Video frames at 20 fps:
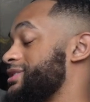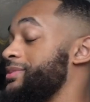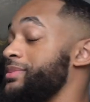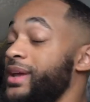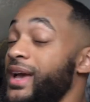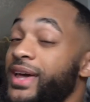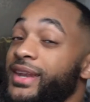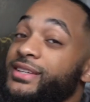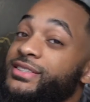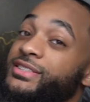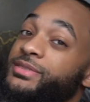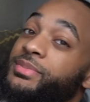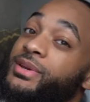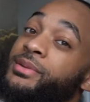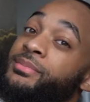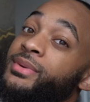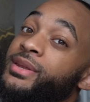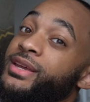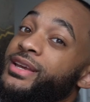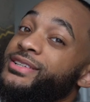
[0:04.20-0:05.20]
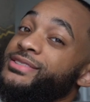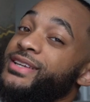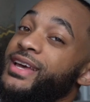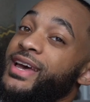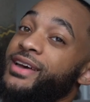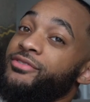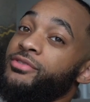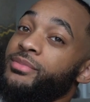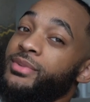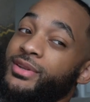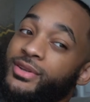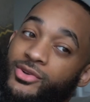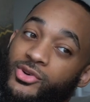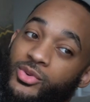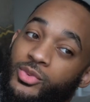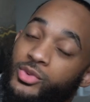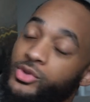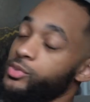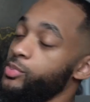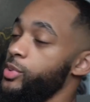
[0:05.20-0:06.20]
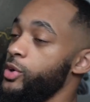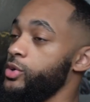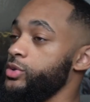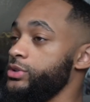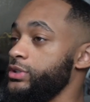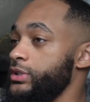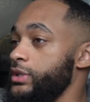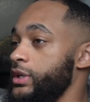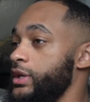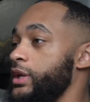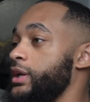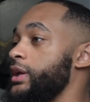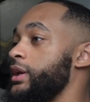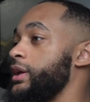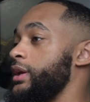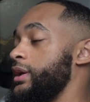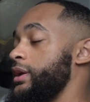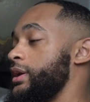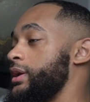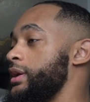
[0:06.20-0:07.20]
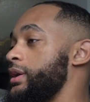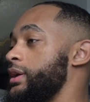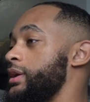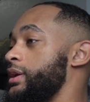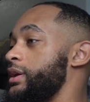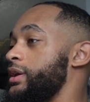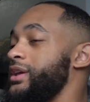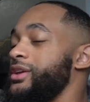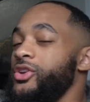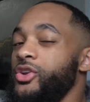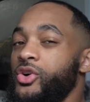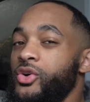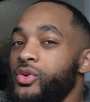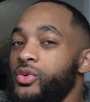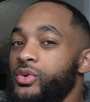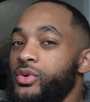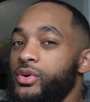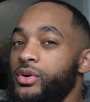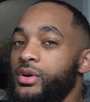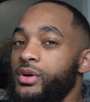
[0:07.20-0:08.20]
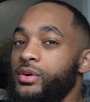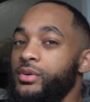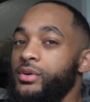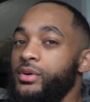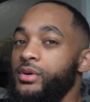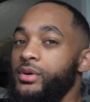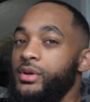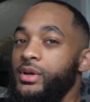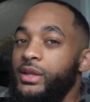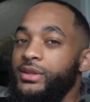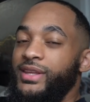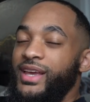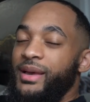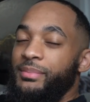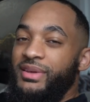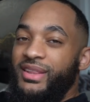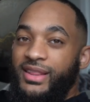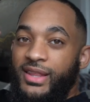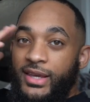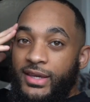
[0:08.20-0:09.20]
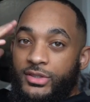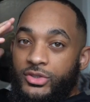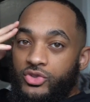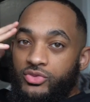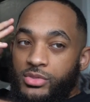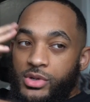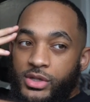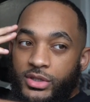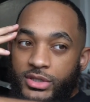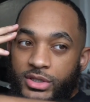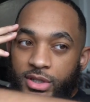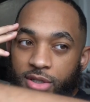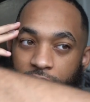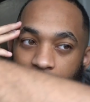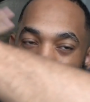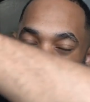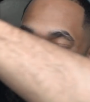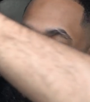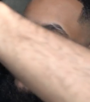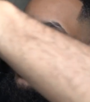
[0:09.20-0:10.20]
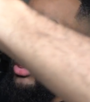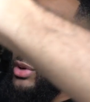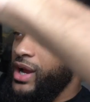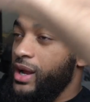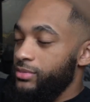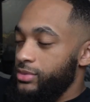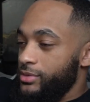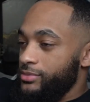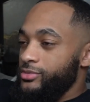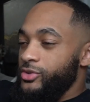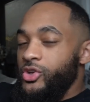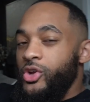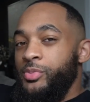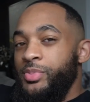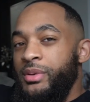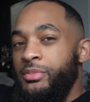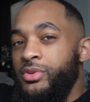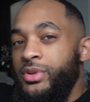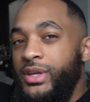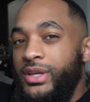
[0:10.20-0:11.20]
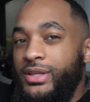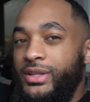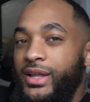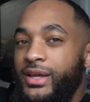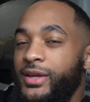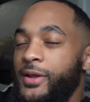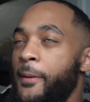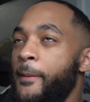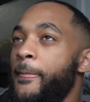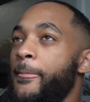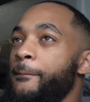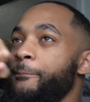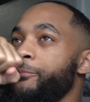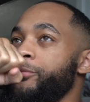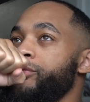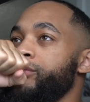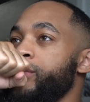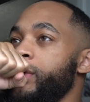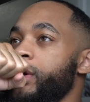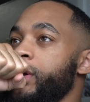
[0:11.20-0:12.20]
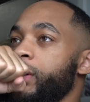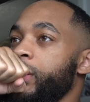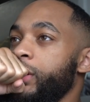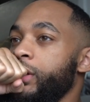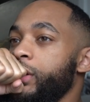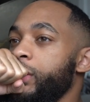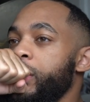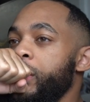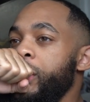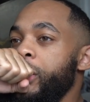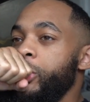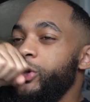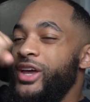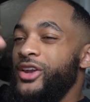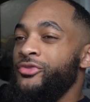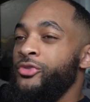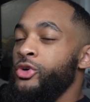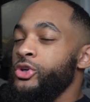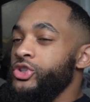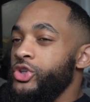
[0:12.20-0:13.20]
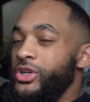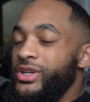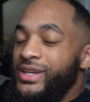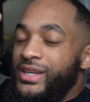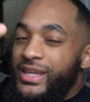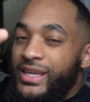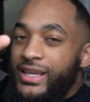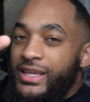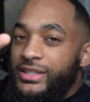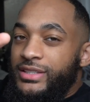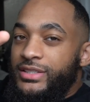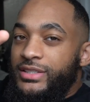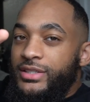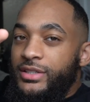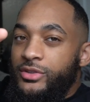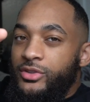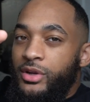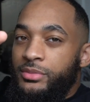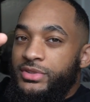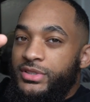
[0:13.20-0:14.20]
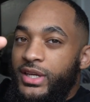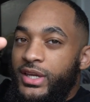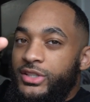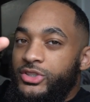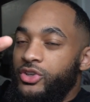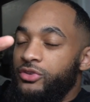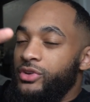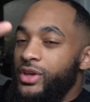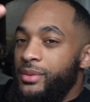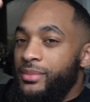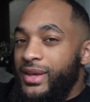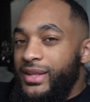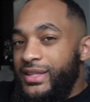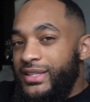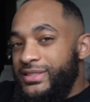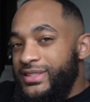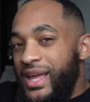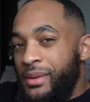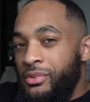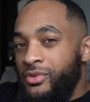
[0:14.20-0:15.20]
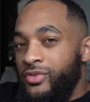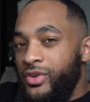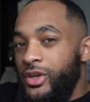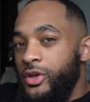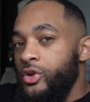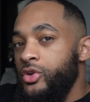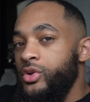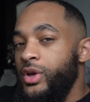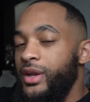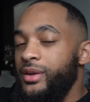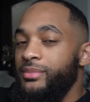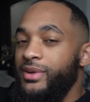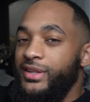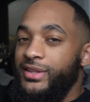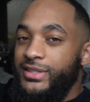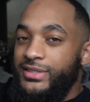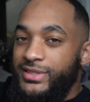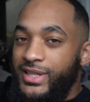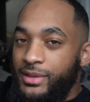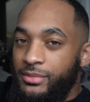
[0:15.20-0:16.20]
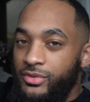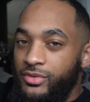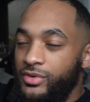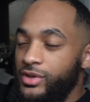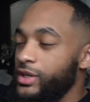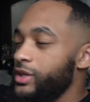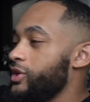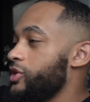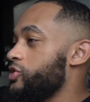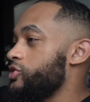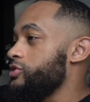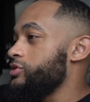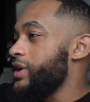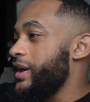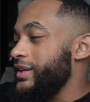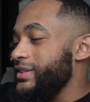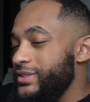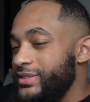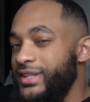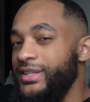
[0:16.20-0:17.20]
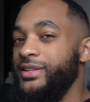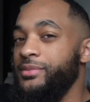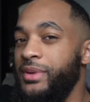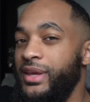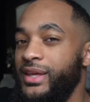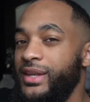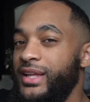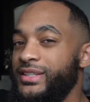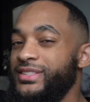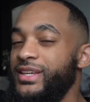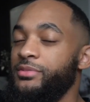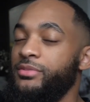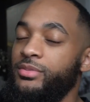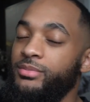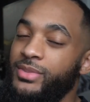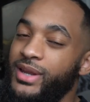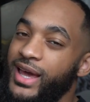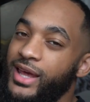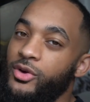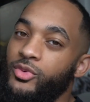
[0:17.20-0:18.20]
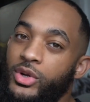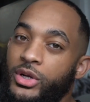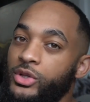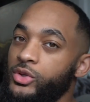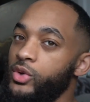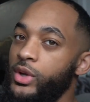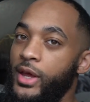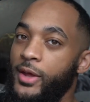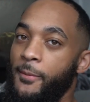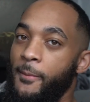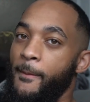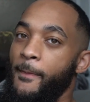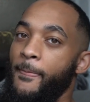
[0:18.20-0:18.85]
be honest, it's been a minute because I haven't been on with the post. You know, I think I be thinking too much. That's the problem. You know, people think like, you gotta focus on a niche, you know what I'm saying? So you're gonna make this type of video, you gotta make this type of video, and you gotta stick to making that type of, but I don't wanna do that.